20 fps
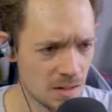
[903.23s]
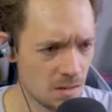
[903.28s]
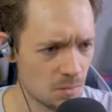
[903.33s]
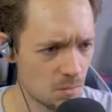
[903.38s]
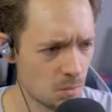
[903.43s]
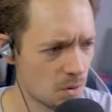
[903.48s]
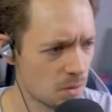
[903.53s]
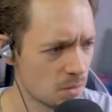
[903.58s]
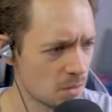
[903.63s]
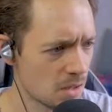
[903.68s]

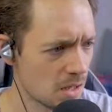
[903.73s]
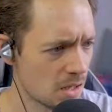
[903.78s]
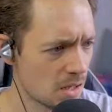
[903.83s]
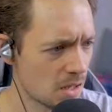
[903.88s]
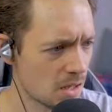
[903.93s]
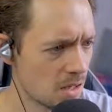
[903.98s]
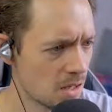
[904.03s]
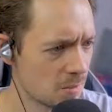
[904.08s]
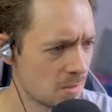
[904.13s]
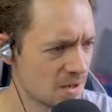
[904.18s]
what
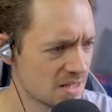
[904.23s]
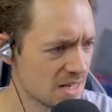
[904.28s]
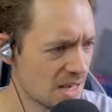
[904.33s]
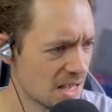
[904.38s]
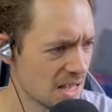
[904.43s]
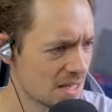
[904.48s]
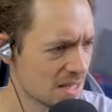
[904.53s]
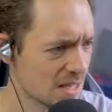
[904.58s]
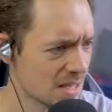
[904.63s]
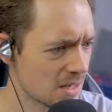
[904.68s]
uh,
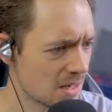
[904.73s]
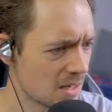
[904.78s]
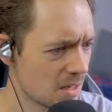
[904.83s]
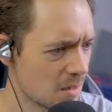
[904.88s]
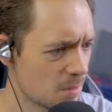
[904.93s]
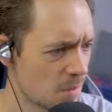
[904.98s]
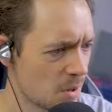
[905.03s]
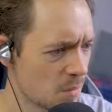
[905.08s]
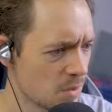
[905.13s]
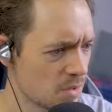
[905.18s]
attack?
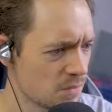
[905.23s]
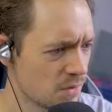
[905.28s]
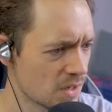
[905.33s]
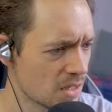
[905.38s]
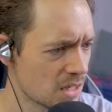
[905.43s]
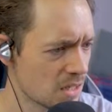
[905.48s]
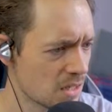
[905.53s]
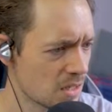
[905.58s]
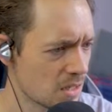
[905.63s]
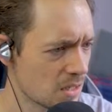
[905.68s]
Um, I wonder if I
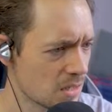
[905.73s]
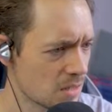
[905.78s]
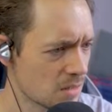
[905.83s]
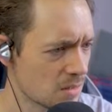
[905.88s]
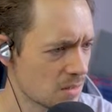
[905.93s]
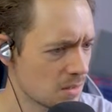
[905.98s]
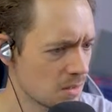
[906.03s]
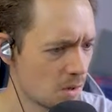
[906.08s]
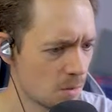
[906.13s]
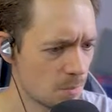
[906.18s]

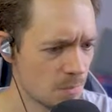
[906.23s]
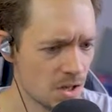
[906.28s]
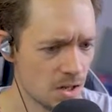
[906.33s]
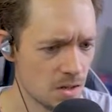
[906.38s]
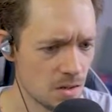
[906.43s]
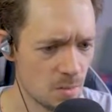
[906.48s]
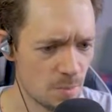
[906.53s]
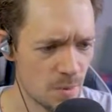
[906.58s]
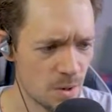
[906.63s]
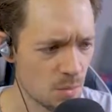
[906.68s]
can
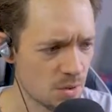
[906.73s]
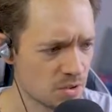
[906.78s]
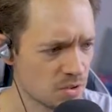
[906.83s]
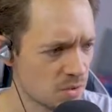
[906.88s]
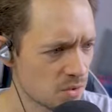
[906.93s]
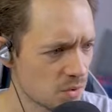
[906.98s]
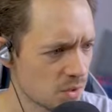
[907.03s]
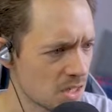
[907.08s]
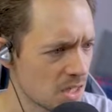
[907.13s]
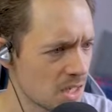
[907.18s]
hotbar, hotbar. One, two,
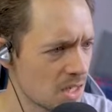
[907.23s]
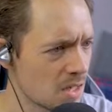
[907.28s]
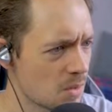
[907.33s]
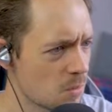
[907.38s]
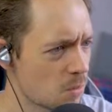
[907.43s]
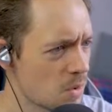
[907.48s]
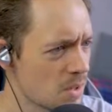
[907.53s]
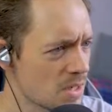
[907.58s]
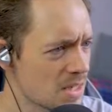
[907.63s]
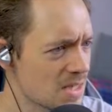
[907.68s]
three.
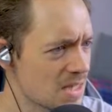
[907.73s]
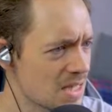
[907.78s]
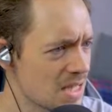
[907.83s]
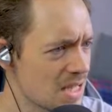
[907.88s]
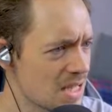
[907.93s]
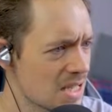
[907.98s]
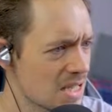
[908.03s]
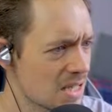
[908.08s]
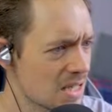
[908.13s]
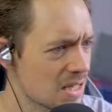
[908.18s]
What is
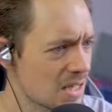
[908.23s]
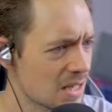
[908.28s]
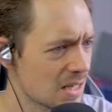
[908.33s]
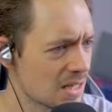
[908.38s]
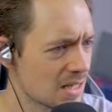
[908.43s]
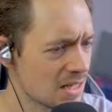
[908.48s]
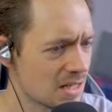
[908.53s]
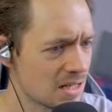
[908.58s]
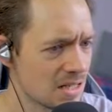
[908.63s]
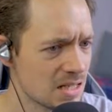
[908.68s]
the? Uh,
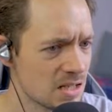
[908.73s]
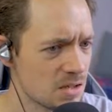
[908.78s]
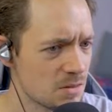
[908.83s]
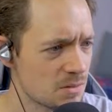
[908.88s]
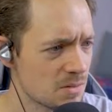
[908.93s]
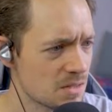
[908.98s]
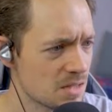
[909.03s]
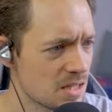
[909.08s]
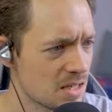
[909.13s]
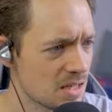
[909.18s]
can I
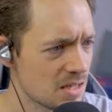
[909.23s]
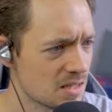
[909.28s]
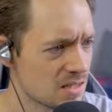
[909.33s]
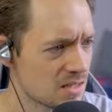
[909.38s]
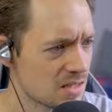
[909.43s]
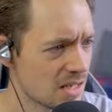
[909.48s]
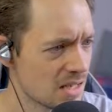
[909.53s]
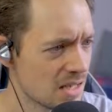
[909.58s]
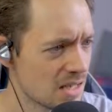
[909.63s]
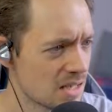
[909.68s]
use
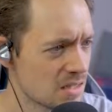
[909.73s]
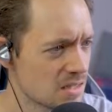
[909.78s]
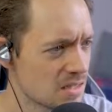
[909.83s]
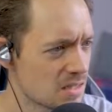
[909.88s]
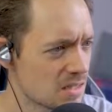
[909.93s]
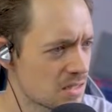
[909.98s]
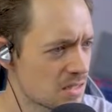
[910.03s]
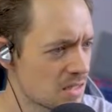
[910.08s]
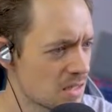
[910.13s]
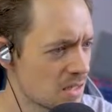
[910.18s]
this
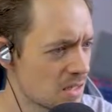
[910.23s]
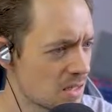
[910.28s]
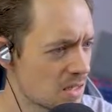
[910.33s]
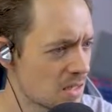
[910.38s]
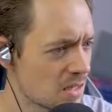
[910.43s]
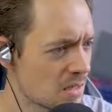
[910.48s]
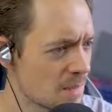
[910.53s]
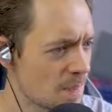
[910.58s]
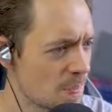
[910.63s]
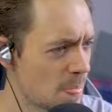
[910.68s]
as
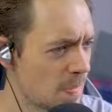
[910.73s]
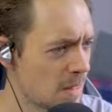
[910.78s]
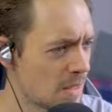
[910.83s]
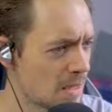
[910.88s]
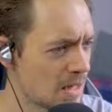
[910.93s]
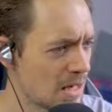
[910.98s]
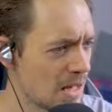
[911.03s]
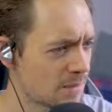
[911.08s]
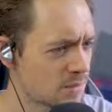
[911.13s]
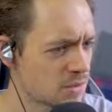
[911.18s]

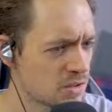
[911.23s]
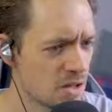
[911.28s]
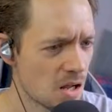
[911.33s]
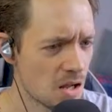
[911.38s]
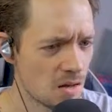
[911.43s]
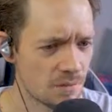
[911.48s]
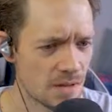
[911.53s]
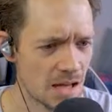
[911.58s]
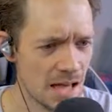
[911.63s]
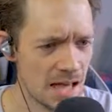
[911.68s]
left
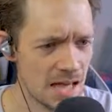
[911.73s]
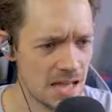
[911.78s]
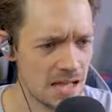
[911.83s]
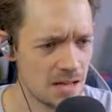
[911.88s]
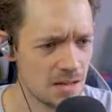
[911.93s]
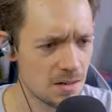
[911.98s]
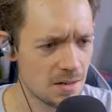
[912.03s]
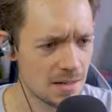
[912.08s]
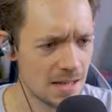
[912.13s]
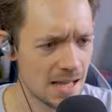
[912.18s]
staff?
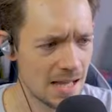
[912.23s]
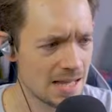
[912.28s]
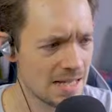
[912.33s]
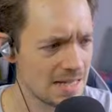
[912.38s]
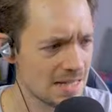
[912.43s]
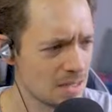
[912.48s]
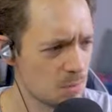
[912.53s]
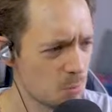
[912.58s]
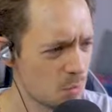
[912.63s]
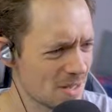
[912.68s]
A A
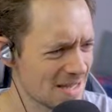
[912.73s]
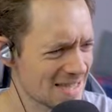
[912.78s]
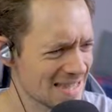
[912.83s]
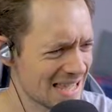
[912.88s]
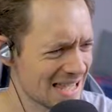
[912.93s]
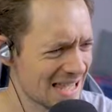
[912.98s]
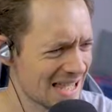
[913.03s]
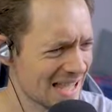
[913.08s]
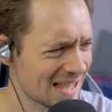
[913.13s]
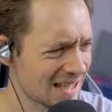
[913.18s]
D. What is
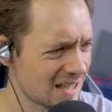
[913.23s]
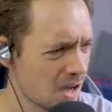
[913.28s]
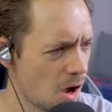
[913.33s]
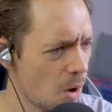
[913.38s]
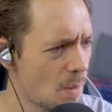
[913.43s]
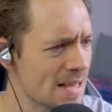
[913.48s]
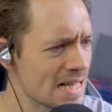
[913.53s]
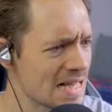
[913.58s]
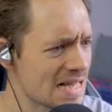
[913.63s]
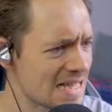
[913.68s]
that?
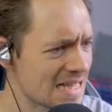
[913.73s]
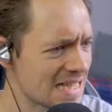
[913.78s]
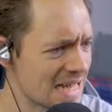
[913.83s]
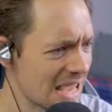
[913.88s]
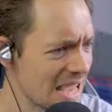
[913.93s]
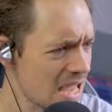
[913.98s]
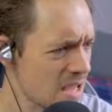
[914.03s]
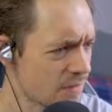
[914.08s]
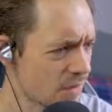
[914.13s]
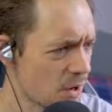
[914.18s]
Oh, we can
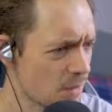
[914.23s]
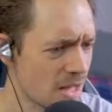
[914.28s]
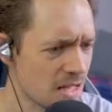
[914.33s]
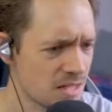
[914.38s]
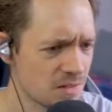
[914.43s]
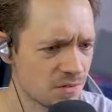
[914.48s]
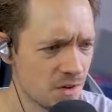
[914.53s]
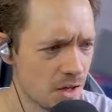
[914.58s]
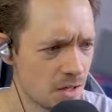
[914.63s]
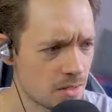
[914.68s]
stave. Oh,
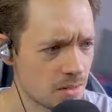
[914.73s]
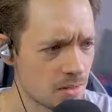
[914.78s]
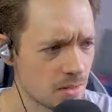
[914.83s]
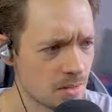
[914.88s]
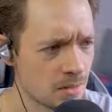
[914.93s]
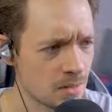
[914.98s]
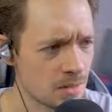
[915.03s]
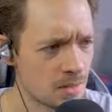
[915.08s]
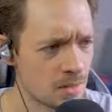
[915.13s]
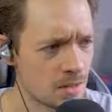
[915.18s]
that's fun.
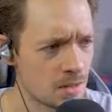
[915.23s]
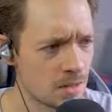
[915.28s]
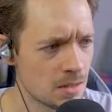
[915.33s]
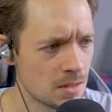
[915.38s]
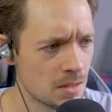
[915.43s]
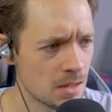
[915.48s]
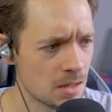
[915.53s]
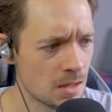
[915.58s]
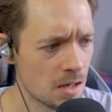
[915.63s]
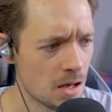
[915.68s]

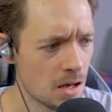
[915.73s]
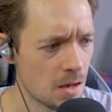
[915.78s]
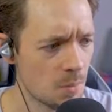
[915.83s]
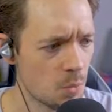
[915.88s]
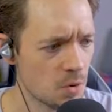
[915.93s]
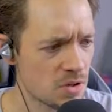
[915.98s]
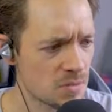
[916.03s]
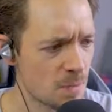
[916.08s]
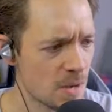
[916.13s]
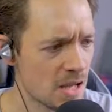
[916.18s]
Uh,
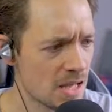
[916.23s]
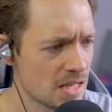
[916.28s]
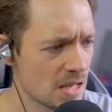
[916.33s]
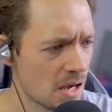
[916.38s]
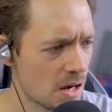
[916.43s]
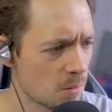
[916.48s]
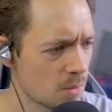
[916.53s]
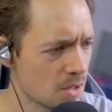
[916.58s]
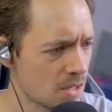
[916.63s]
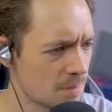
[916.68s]
what's my?
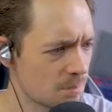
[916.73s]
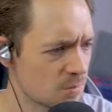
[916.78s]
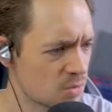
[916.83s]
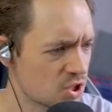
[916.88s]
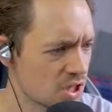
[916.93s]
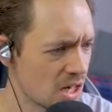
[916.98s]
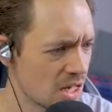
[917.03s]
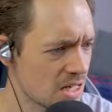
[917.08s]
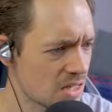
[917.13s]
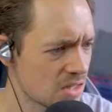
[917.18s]
I want to
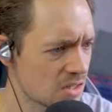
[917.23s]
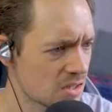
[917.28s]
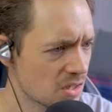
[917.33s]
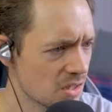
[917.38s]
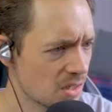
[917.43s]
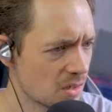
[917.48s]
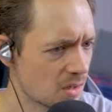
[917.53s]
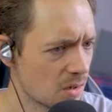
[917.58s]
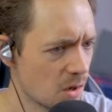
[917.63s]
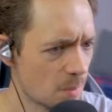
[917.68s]
change
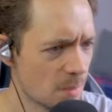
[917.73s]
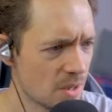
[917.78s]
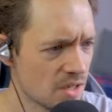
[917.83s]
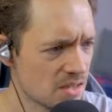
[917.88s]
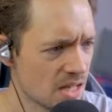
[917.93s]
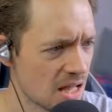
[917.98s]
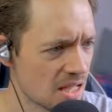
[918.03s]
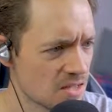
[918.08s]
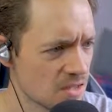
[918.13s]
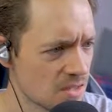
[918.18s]
hotbar
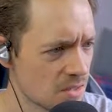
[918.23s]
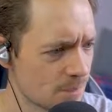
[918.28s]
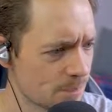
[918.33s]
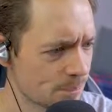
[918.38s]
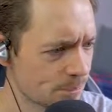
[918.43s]
selection.